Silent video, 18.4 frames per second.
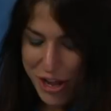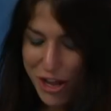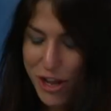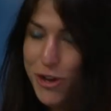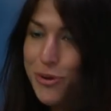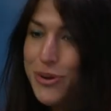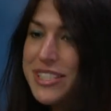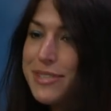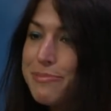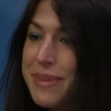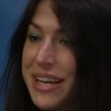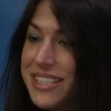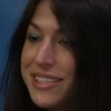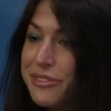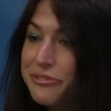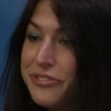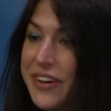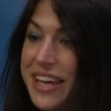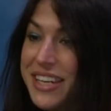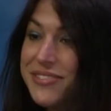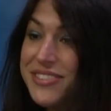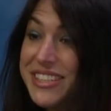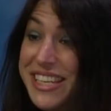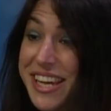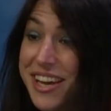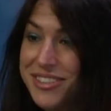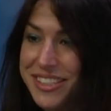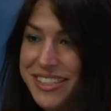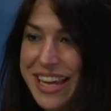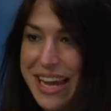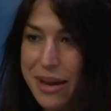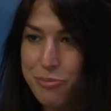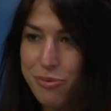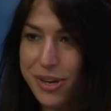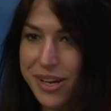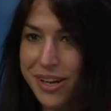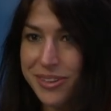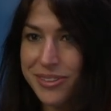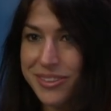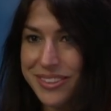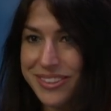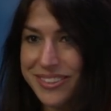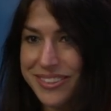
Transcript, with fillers: Who is a massive fan of Leo DiCaprio?